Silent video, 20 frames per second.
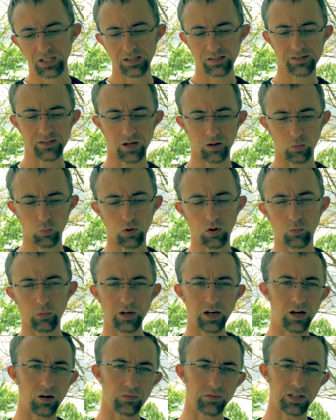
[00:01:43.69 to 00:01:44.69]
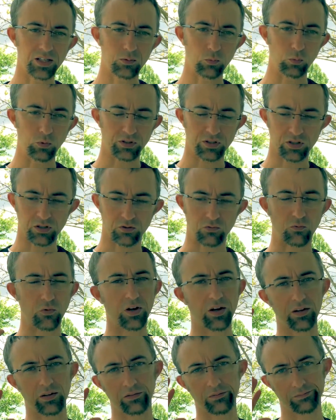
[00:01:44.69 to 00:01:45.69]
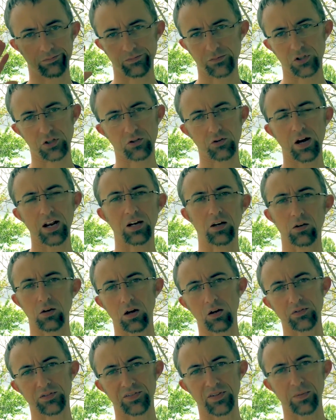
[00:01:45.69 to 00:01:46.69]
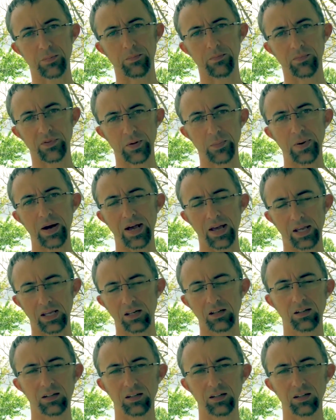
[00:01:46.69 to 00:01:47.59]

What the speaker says: So what we all did was just run straight across the bay.